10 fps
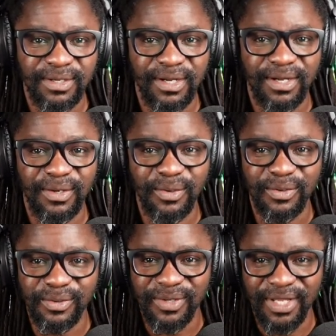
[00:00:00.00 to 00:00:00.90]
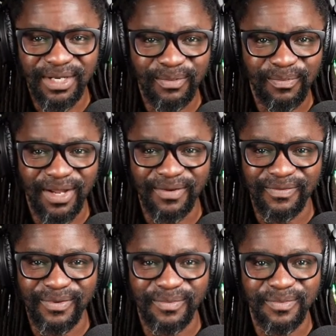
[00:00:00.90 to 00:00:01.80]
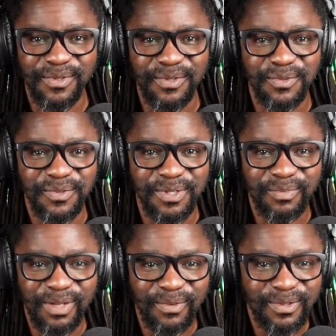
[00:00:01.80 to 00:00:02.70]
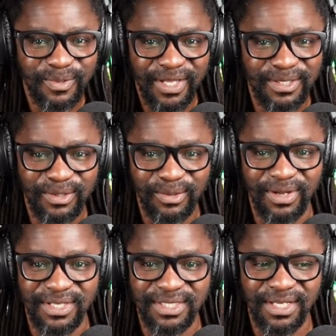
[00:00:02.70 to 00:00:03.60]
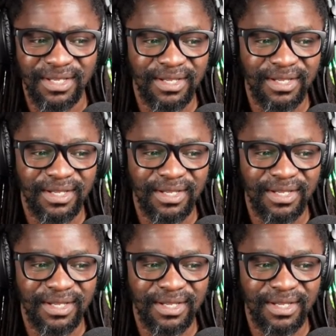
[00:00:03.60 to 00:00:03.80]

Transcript: or on any platform, you will be able to get yours.